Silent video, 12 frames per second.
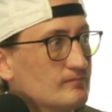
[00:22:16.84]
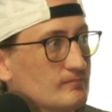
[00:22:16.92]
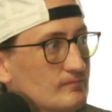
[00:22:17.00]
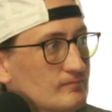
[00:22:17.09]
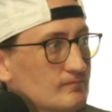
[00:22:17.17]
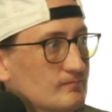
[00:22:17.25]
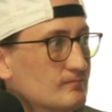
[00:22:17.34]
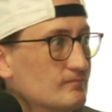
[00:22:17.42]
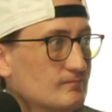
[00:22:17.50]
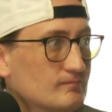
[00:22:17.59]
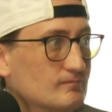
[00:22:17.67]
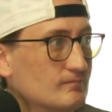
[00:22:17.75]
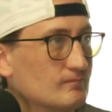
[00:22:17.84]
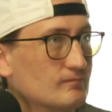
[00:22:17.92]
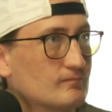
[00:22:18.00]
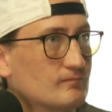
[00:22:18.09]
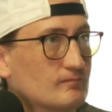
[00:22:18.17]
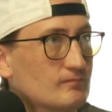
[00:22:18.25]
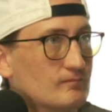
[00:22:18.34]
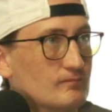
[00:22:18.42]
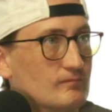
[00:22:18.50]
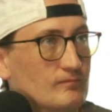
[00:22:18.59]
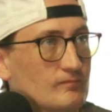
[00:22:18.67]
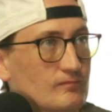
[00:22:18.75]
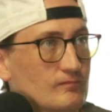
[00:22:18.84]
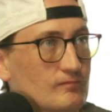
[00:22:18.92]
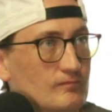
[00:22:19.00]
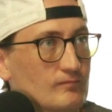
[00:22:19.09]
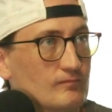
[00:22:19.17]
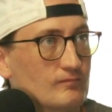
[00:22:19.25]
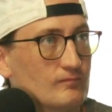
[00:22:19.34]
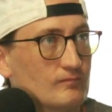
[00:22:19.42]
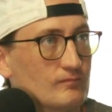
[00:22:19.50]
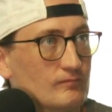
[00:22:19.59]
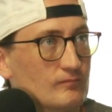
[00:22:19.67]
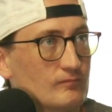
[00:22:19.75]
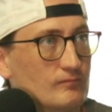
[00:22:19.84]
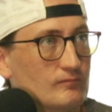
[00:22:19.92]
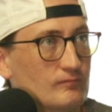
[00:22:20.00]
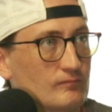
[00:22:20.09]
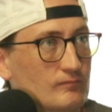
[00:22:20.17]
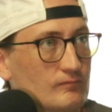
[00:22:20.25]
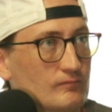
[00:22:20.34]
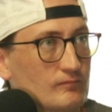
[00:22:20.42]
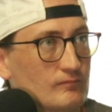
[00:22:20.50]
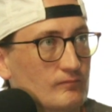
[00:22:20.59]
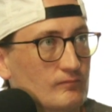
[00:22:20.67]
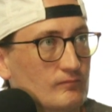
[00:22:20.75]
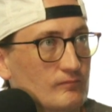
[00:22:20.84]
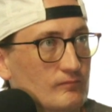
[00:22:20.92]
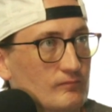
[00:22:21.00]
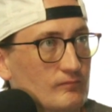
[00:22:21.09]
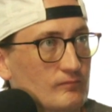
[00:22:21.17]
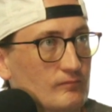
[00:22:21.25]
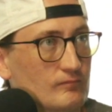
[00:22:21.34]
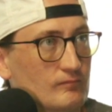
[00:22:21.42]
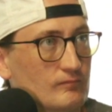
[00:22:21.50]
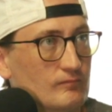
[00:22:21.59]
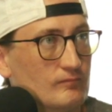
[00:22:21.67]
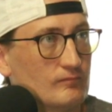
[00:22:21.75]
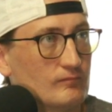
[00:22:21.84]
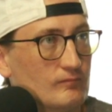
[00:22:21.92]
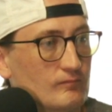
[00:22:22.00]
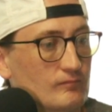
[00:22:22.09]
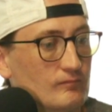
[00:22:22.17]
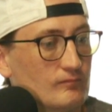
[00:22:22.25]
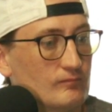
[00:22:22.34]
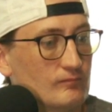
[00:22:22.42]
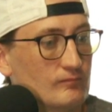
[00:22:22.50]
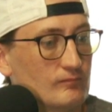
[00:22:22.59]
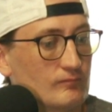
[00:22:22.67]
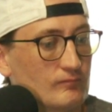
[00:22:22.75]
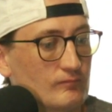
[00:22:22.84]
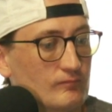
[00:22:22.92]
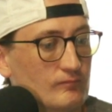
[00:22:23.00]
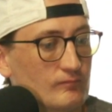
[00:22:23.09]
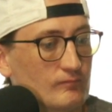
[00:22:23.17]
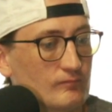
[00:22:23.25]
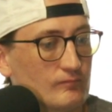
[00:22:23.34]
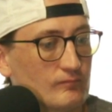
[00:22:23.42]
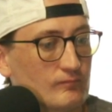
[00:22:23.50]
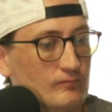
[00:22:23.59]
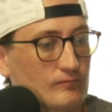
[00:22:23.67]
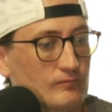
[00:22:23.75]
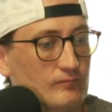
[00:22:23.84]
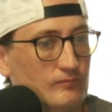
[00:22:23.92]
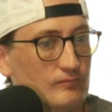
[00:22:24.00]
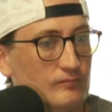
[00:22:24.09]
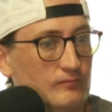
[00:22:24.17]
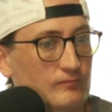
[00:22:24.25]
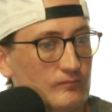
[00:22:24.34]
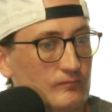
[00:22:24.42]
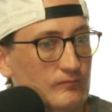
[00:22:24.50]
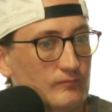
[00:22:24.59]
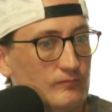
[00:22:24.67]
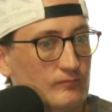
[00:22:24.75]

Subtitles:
This person isn't speaking.